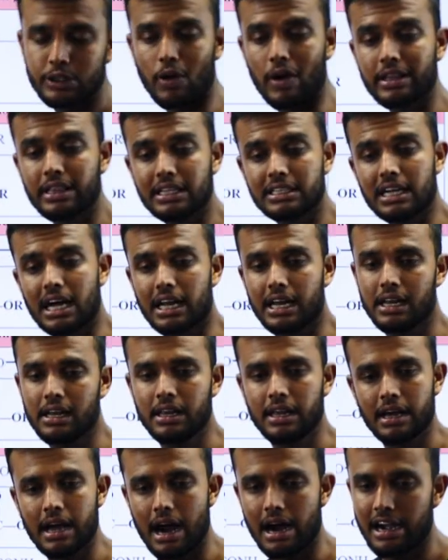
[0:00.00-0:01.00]
join the channel.
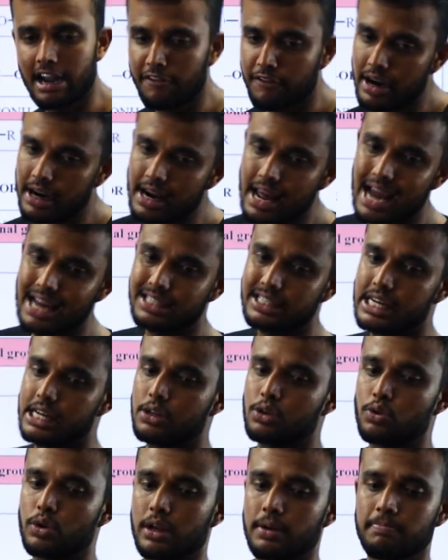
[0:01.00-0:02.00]
Definitely I share
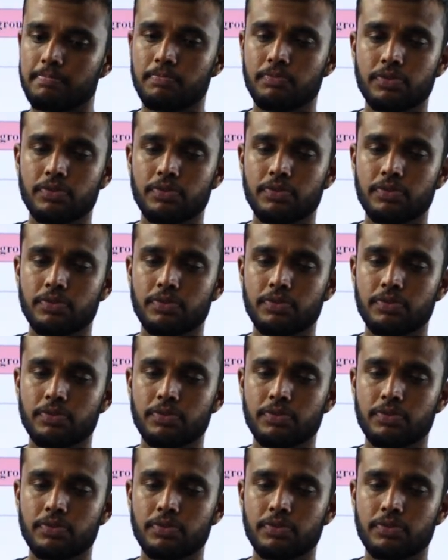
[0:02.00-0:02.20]
today.